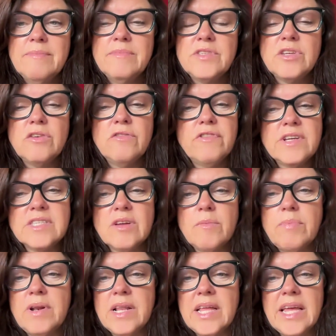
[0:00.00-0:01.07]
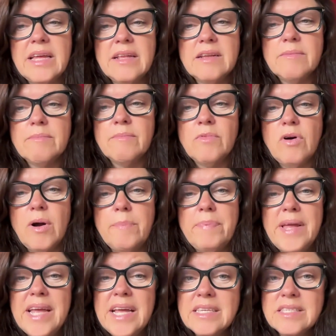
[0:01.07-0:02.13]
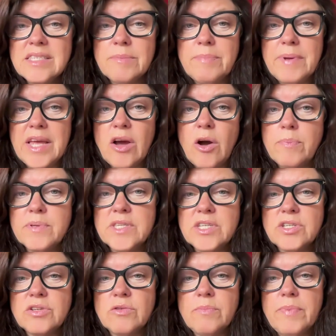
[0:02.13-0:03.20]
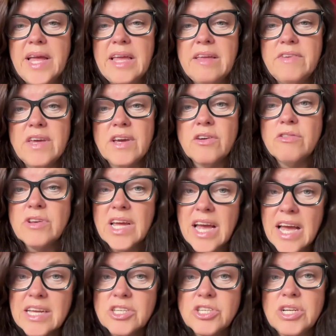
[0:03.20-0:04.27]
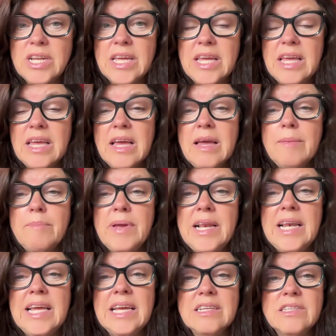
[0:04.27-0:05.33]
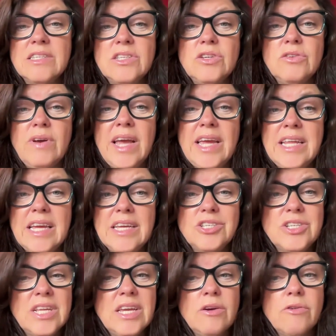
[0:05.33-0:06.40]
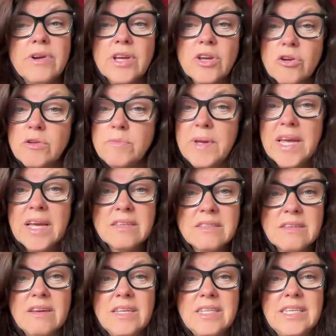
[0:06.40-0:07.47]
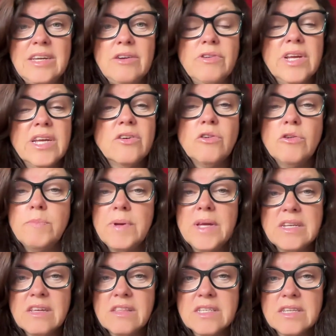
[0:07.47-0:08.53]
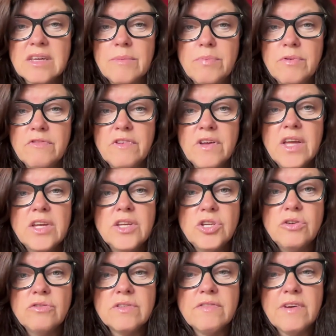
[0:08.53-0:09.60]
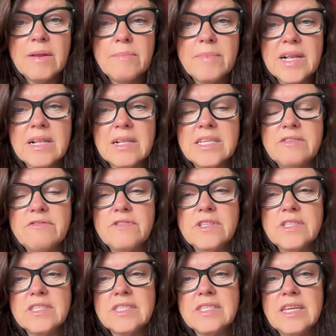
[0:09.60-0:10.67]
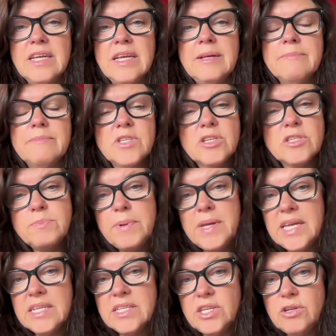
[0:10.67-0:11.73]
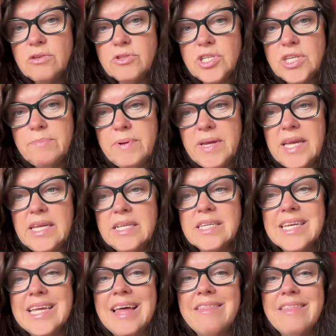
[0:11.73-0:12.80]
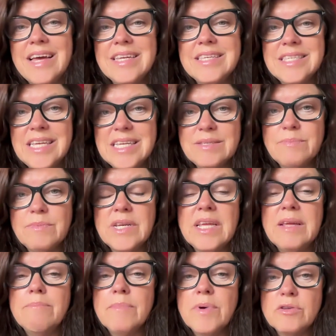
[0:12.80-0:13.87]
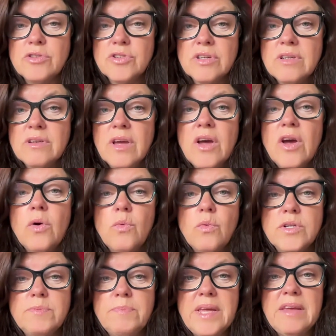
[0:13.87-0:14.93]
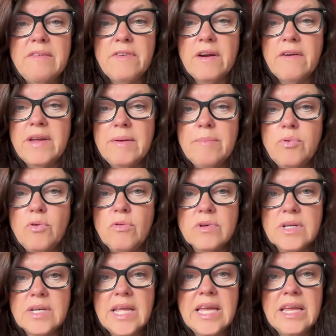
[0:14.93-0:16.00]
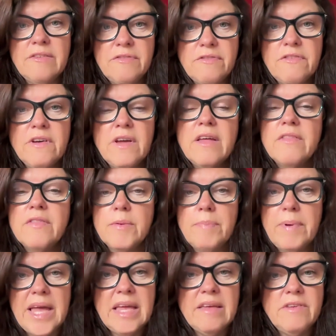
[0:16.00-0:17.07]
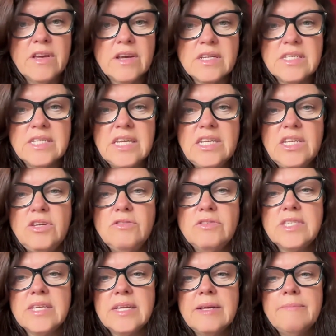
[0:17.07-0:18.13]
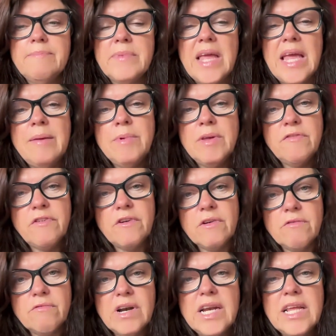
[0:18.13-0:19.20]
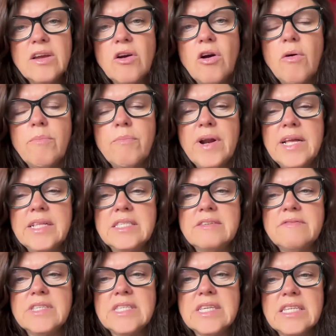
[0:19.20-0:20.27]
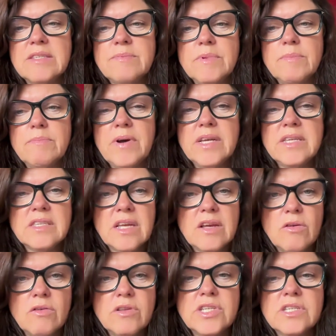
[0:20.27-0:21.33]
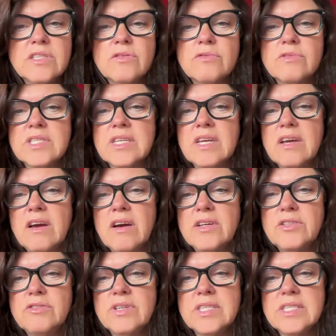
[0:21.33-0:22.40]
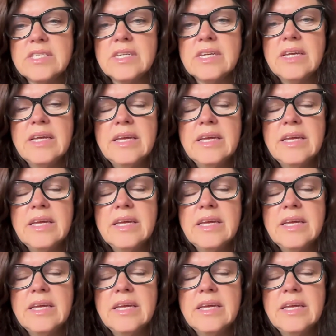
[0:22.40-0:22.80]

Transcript: So, for example, what appears to be oppositional behavior could actually be linked to ADHD, or it could be anxiety, or it could be another type of neurodevelopmental difference. So speaking to your GP to get that assessment in motion would be very important if the behavior continues, aiming for a really comprehensive assessment by a psychologist or a psychiatrist.